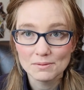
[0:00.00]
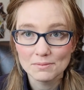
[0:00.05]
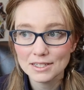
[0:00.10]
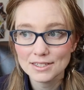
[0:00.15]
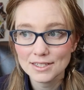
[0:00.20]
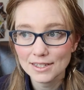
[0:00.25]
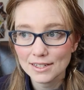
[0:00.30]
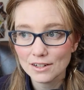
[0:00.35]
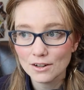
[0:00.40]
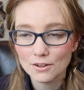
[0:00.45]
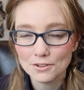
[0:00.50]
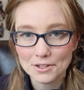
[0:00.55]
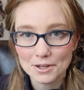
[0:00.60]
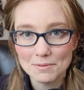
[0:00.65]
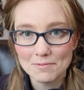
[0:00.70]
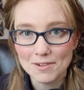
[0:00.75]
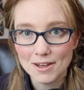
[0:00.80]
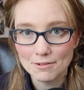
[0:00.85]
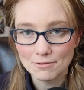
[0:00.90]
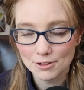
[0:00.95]
It's like an
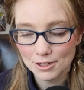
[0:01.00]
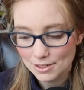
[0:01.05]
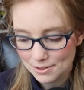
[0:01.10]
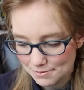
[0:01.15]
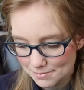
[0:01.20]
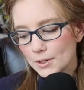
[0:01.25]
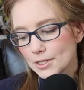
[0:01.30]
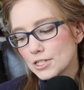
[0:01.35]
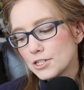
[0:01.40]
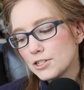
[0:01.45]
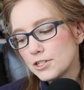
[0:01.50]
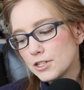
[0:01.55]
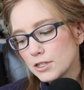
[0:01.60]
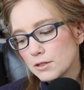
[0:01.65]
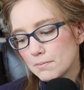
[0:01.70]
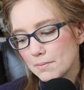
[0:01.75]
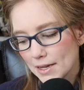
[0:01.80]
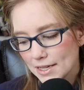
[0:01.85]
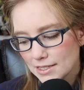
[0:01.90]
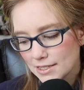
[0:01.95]
all-time favorite. Question two,
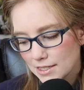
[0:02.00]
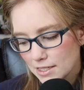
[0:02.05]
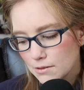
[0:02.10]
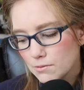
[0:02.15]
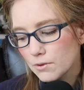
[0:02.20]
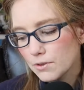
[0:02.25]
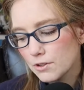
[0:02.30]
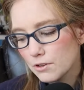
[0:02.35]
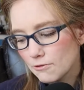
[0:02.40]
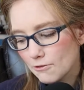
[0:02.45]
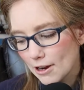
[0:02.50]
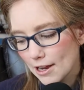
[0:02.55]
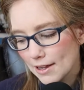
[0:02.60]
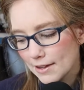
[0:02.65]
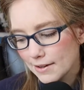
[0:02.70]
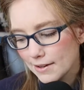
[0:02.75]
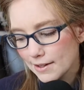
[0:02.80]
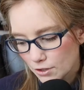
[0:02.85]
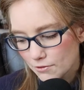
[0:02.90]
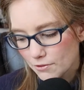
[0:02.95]
best sequel you've
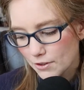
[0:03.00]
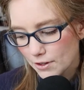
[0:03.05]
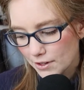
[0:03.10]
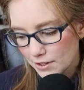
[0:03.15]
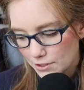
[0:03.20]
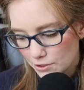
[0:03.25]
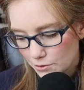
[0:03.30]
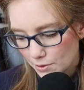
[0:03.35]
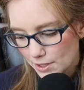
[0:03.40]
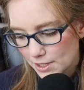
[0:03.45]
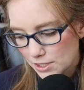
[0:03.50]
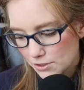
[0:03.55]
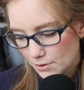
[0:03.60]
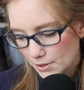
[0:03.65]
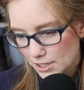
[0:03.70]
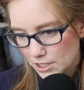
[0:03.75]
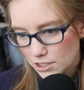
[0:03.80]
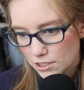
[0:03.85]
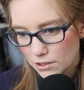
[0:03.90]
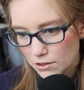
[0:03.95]
read so far in
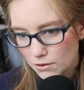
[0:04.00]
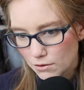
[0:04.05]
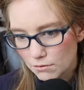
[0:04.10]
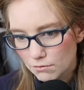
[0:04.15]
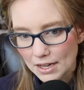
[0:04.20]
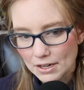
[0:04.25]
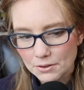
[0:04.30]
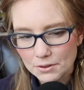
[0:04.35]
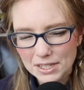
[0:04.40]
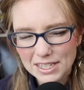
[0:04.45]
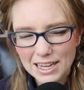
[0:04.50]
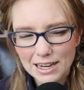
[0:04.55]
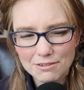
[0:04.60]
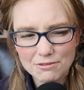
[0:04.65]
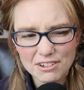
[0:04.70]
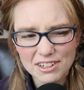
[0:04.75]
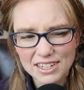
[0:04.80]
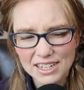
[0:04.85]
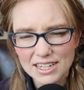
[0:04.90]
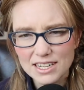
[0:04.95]
2022. I don't think I've
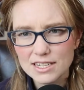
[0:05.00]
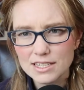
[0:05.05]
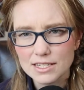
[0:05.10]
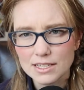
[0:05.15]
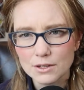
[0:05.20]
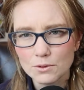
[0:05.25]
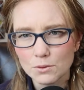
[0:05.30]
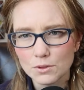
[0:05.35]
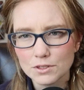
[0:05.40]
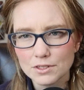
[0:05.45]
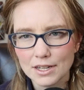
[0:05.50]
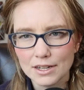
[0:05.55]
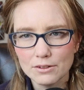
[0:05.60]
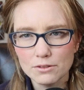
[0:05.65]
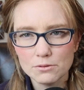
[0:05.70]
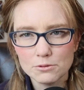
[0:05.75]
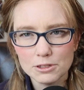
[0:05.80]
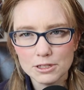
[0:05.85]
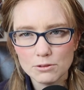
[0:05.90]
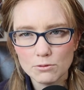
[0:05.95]
read any sequels. I
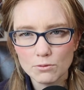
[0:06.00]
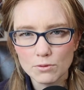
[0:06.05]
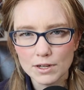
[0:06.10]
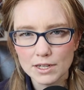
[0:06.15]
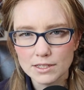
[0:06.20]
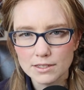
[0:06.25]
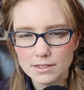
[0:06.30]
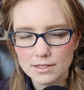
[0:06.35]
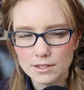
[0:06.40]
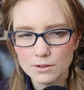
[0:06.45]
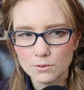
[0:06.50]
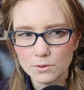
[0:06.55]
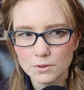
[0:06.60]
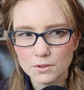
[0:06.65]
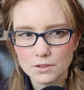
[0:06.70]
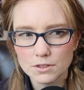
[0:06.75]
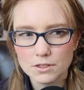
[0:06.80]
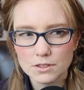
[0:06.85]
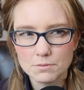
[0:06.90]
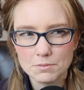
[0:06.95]
don't really read
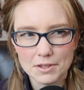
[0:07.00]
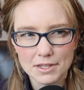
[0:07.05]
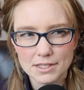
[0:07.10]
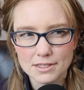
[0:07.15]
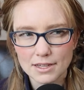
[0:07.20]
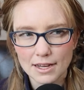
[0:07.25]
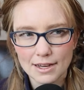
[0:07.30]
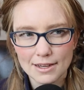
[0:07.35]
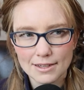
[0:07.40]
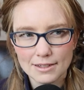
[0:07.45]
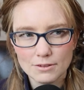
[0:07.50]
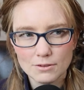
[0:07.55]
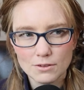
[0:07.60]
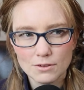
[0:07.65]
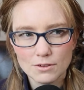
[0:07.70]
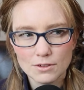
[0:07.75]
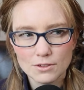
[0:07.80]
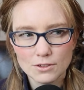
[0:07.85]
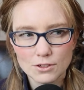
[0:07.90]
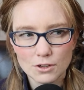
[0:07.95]
sequels because I
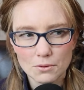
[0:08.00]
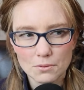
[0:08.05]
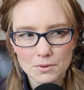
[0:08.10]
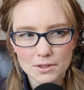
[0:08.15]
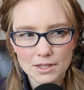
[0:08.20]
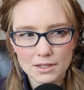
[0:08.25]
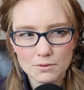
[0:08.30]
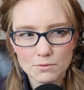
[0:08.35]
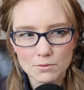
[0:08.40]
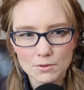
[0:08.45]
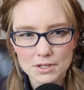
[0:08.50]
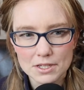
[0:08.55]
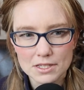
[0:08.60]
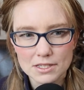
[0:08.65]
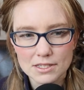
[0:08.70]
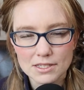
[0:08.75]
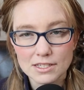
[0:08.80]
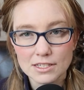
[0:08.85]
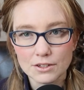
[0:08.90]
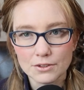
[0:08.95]
don't really read
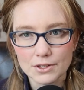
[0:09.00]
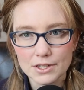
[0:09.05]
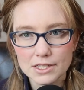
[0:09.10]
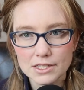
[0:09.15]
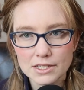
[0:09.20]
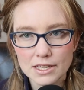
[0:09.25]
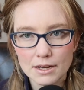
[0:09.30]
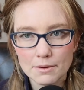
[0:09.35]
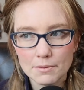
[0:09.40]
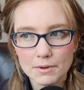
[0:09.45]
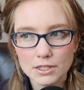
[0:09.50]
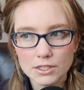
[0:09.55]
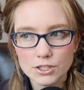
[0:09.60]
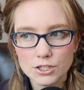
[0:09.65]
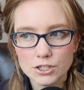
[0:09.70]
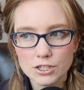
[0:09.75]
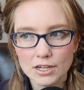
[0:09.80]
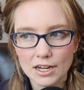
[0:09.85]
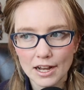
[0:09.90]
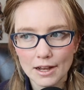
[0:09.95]
series that
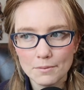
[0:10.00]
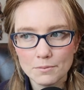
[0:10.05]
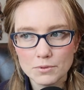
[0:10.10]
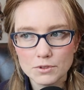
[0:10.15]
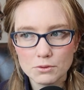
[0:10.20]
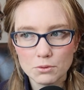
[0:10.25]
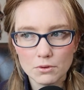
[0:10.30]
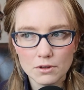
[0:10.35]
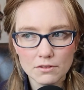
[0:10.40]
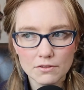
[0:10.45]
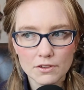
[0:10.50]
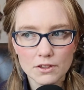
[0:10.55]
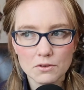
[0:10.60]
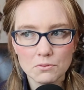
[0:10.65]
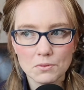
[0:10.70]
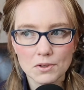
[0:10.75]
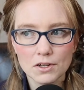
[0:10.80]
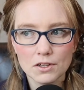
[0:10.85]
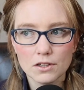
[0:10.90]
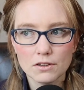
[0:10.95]
much. I'm sort of in the
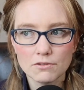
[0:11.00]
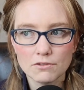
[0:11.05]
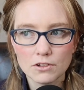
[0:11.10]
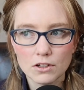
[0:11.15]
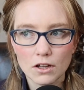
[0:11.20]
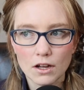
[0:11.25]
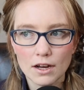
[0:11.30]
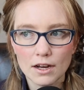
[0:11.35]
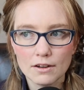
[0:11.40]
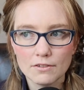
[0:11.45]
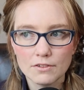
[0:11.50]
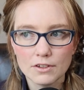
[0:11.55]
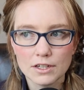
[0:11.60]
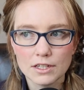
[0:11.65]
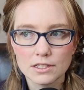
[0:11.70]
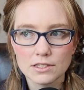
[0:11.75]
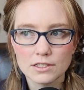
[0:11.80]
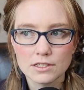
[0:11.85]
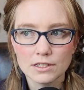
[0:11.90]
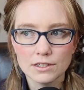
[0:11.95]
middle of Clive the
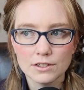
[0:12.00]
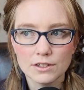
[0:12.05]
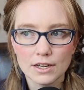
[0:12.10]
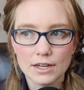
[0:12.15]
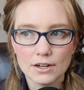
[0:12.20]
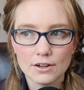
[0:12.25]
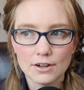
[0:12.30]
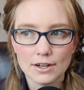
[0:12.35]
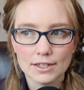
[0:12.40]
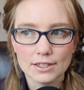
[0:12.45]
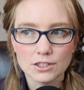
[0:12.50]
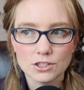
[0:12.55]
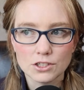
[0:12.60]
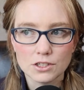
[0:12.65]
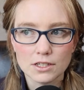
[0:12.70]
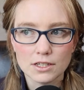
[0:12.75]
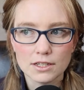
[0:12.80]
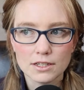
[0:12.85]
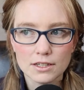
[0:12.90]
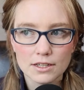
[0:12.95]
Conciliator,
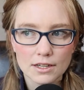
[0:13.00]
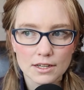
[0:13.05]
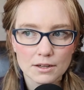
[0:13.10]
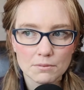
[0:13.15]
actually.